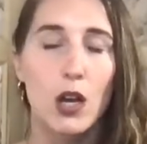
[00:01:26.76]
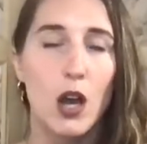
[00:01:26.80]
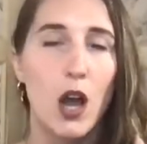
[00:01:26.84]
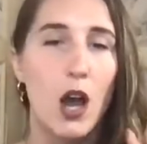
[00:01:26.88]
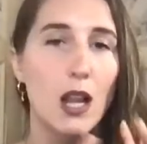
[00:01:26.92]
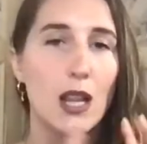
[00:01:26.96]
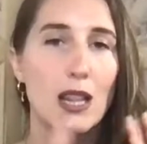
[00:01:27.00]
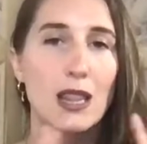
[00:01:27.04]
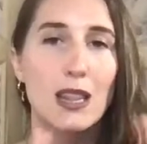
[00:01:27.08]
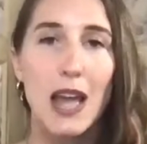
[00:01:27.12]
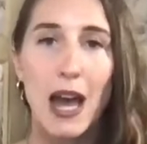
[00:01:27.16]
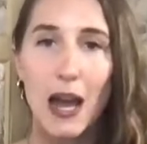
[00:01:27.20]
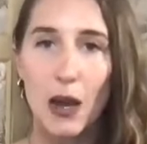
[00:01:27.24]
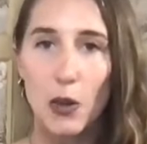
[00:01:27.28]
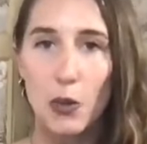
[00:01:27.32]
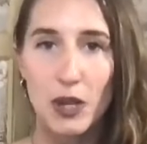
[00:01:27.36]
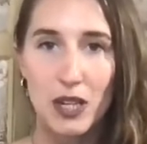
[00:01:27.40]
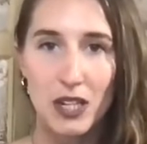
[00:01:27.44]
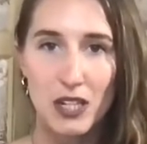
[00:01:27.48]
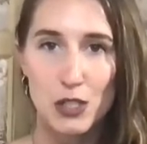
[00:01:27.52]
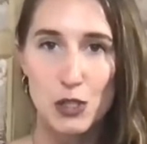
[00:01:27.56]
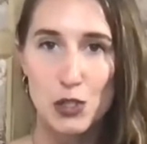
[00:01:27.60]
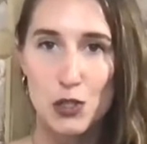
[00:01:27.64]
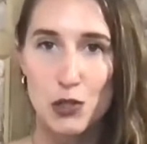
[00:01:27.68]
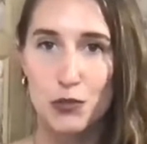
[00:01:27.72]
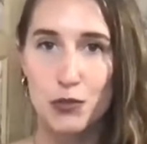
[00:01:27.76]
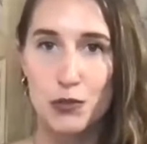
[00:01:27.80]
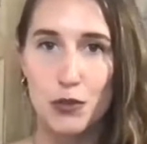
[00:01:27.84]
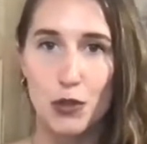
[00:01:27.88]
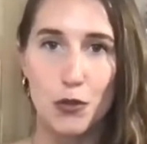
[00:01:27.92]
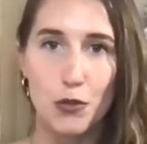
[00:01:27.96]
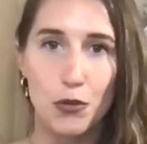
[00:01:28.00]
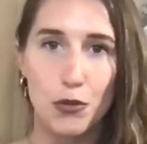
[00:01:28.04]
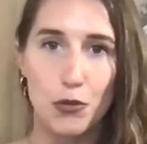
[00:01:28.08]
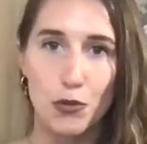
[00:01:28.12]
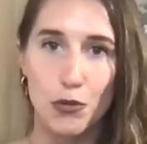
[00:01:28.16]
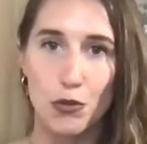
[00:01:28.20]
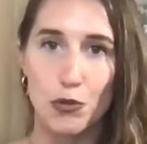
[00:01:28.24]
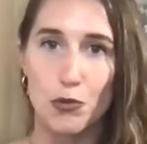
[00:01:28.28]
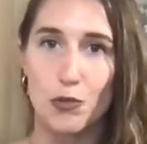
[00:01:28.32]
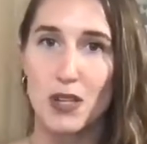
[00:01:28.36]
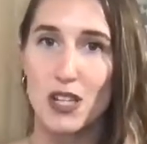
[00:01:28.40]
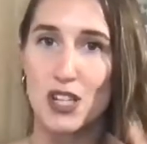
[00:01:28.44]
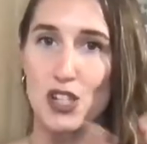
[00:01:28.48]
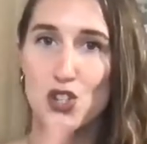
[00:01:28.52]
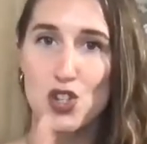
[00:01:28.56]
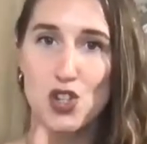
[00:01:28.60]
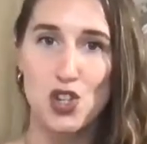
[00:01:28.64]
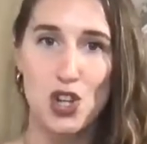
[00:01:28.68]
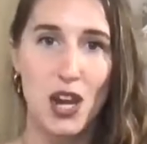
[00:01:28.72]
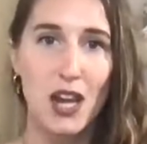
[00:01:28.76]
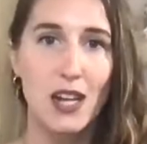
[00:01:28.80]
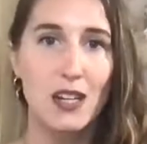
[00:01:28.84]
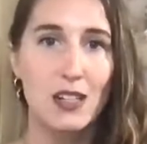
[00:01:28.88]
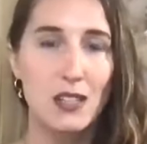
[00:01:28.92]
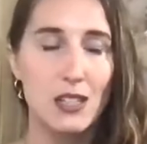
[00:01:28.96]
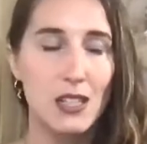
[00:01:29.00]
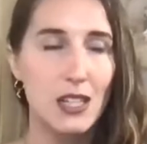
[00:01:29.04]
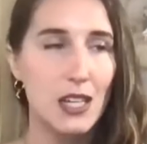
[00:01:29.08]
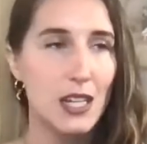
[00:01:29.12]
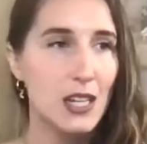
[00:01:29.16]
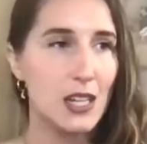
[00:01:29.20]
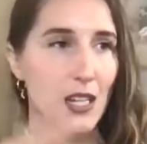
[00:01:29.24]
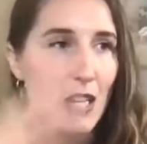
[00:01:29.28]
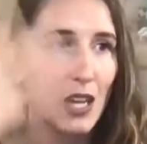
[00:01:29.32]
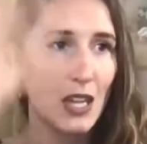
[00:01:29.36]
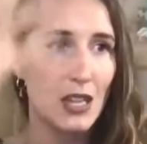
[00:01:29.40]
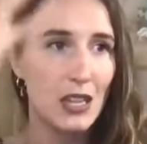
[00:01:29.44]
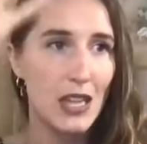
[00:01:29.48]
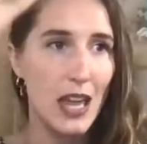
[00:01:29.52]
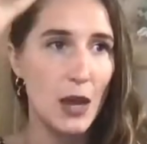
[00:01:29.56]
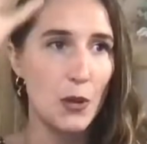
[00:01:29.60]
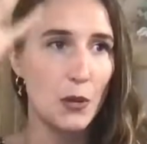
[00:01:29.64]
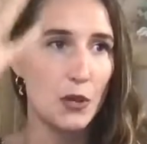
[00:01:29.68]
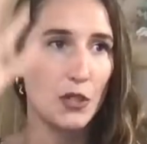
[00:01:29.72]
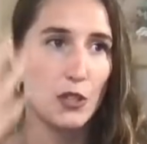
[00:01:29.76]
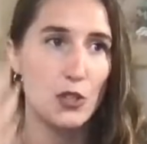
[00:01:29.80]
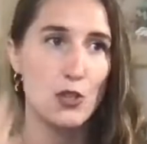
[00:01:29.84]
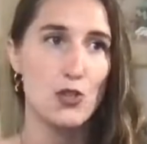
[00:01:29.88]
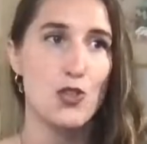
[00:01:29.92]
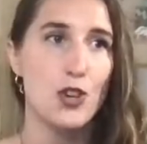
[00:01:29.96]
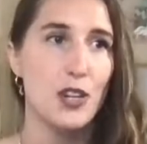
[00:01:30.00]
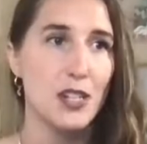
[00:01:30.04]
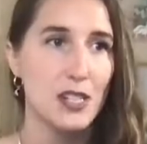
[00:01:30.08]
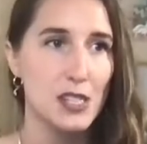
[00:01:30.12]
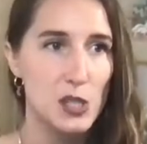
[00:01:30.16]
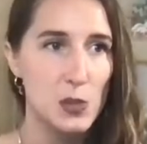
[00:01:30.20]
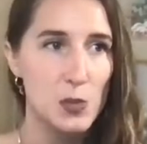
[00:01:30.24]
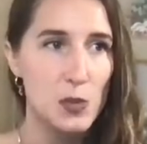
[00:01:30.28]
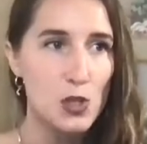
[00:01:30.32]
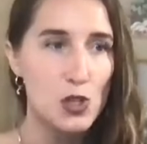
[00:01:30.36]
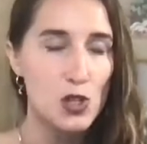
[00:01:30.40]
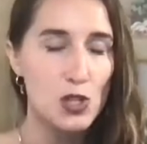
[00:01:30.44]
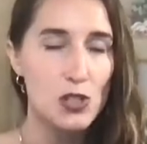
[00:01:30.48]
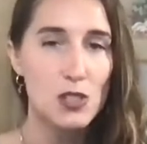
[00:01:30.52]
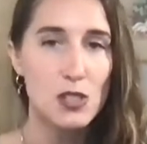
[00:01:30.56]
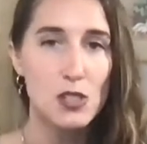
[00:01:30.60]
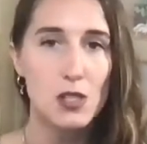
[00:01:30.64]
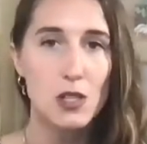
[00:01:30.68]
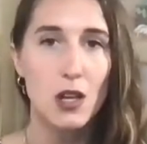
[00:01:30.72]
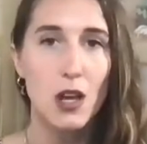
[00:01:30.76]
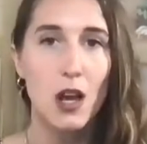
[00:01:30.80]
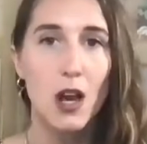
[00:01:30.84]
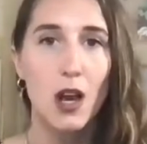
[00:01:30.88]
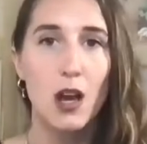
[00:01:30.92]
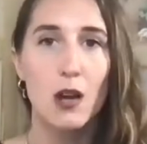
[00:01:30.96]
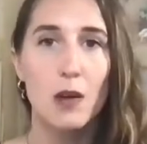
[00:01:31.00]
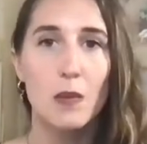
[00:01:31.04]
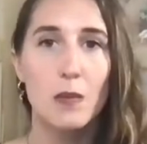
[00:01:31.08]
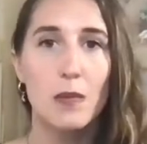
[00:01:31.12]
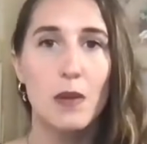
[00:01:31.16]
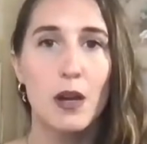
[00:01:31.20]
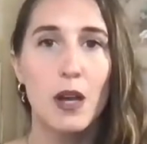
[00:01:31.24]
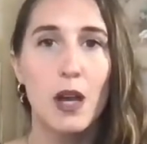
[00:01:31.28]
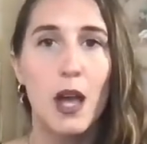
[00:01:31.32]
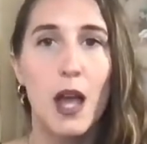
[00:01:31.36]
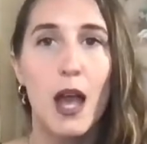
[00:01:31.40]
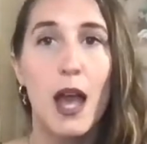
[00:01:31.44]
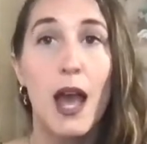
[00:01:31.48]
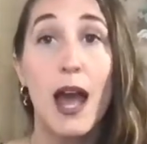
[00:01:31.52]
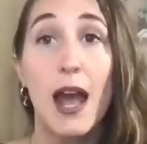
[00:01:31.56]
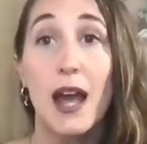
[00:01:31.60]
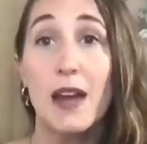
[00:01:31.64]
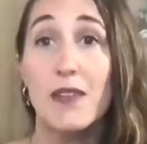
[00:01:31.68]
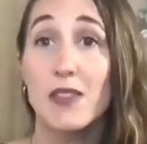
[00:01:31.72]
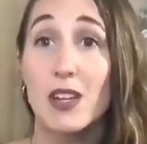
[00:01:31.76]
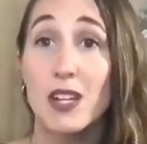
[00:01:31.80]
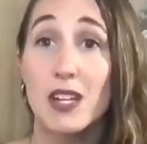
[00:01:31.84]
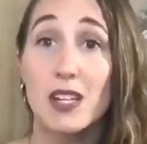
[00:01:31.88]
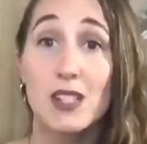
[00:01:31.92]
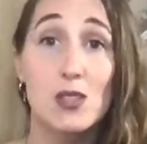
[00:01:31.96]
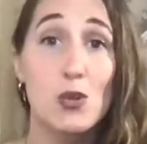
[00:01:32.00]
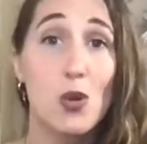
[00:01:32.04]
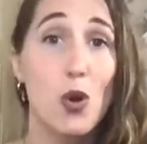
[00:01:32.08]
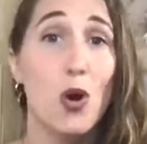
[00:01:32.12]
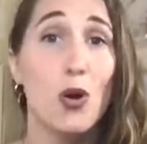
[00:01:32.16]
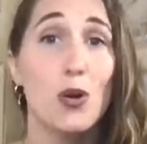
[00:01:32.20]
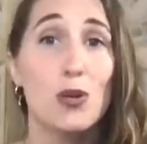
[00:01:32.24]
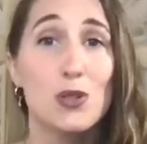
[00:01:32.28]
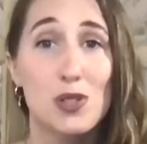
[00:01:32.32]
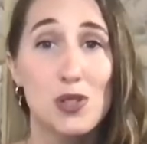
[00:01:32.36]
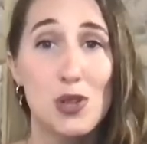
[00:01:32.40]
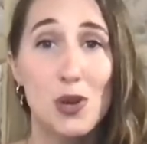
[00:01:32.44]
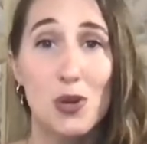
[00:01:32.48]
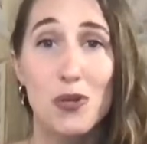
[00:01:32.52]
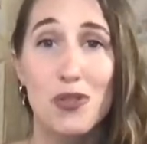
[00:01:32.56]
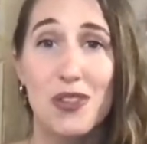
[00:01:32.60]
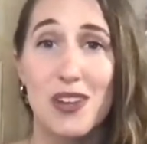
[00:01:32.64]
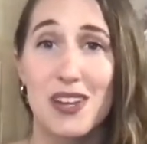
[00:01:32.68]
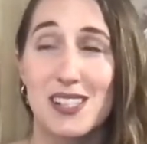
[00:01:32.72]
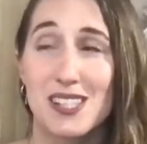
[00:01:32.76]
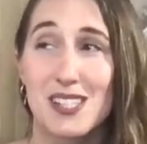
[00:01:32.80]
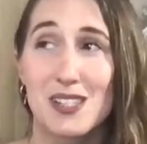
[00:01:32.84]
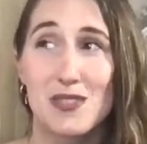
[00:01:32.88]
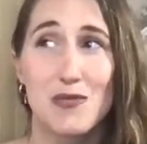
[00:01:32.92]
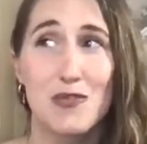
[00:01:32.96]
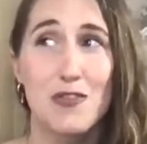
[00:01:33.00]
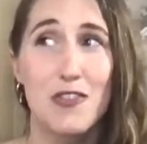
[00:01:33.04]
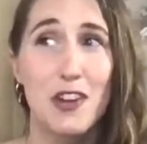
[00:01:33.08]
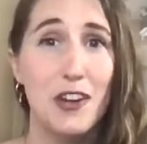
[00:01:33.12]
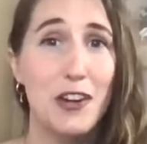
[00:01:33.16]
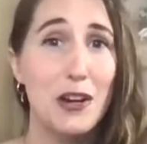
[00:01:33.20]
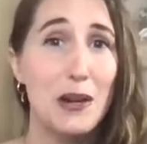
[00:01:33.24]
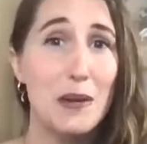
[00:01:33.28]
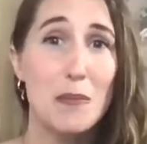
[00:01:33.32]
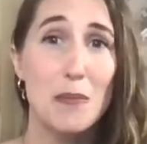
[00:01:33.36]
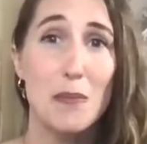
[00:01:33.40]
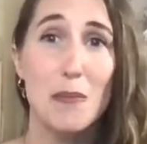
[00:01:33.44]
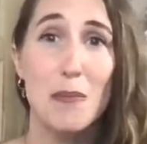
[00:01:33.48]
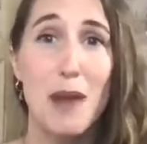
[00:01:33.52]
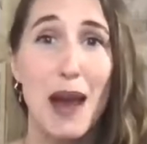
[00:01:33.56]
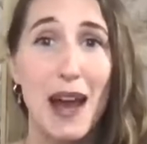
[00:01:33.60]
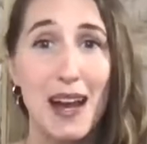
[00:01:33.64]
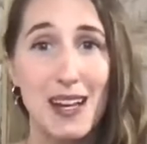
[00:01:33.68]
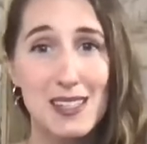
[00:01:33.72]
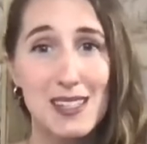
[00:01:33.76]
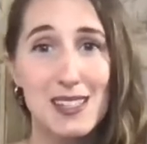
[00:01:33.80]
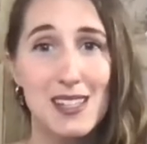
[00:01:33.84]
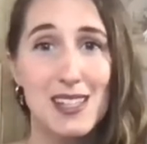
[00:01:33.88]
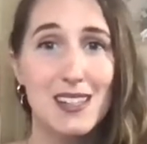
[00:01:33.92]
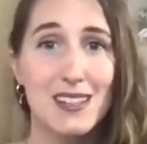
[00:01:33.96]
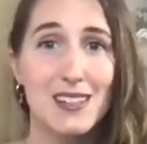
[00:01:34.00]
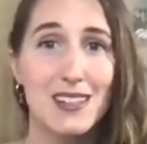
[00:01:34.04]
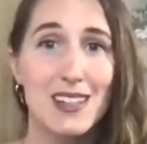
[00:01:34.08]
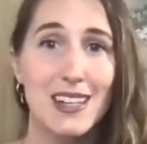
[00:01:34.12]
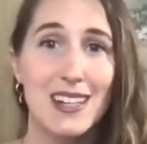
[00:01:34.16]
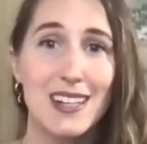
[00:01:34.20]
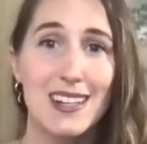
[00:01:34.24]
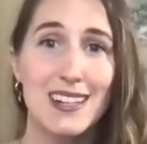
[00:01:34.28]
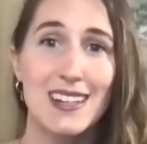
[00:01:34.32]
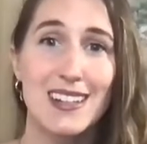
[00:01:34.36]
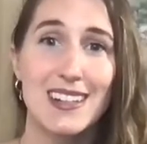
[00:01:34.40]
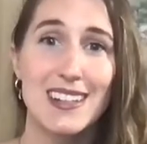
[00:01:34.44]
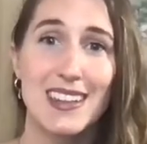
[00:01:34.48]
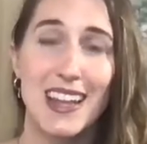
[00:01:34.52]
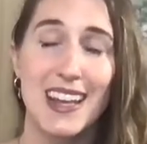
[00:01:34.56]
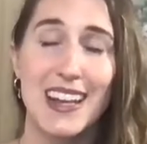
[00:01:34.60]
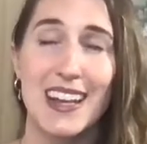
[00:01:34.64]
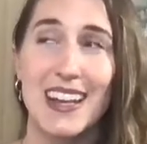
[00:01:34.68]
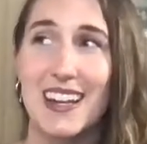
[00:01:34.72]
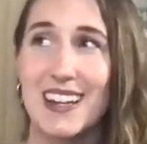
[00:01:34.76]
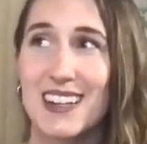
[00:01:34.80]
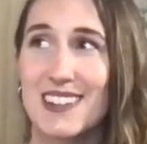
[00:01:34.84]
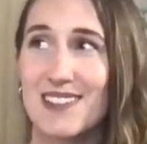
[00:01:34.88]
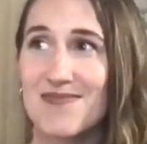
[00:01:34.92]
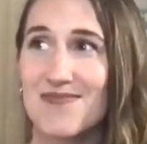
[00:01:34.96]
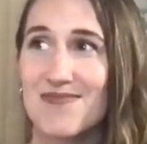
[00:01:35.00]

allowing it to flow through me, channeling, allowing the transmissions to come. And then it's also this very masculine, like,